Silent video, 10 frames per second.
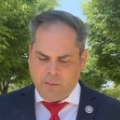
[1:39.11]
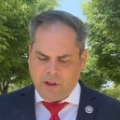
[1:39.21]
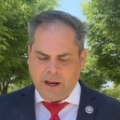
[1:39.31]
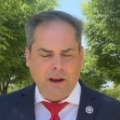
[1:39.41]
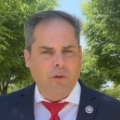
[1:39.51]
But
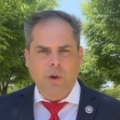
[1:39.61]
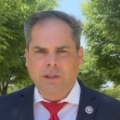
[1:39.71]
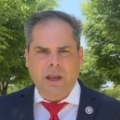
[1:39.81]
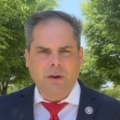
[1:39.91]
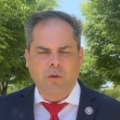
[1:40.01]
like I've always
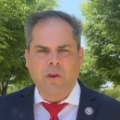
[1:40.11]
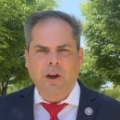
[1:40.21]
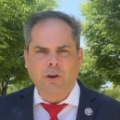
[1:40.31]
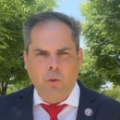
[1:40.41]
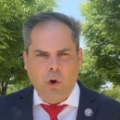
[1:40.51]
said, we've got
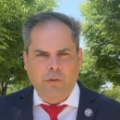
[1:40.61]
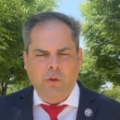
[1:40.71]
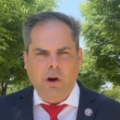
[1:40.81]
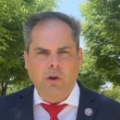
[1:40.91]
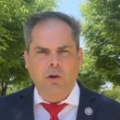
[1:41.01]
to do more for
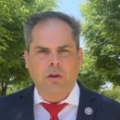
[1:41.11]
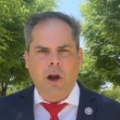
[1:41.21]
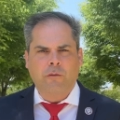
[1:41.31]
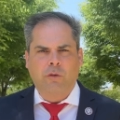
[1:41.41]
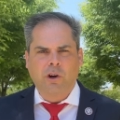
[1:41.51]
our local
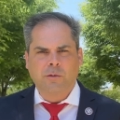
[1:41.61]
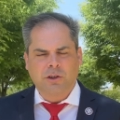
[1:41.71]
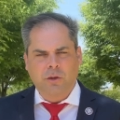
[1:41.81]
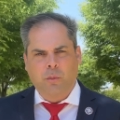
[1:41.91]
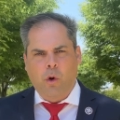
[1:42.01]
law enforcement,
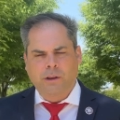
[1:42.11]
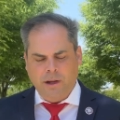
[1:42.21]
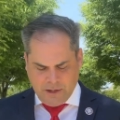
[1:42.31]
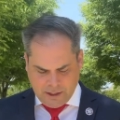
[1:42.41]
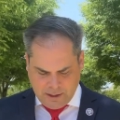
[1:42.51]
support
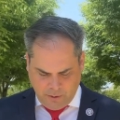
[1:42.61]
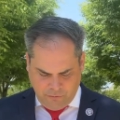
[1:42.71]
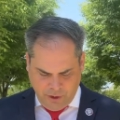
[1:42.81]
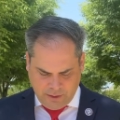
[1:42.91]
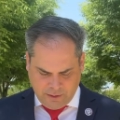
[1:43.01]
them, get them the
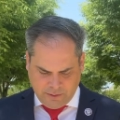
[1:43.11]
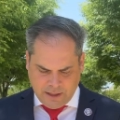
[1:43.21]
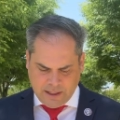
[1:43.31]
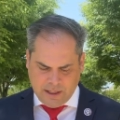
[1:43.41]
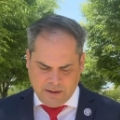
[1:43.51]
funding that they
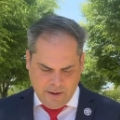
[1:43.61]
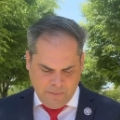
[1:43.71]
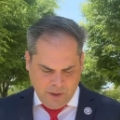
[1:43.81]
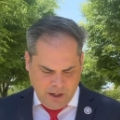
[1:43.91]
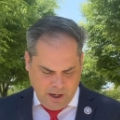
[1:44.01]
need.
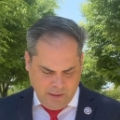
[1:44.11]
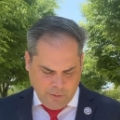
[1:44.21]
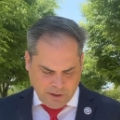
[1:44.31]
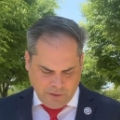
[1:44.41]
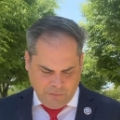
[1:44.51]
that
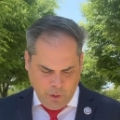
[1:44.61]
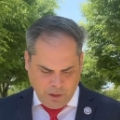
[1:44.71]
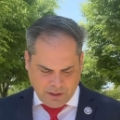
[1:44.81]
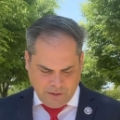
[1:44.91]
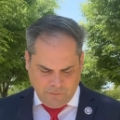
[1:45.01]
was the
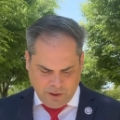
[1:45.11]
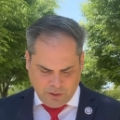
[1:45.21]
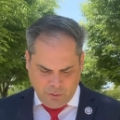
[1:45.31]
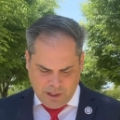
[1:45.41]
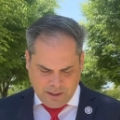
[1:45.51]
focus of this
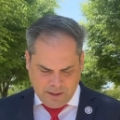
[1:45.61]
week.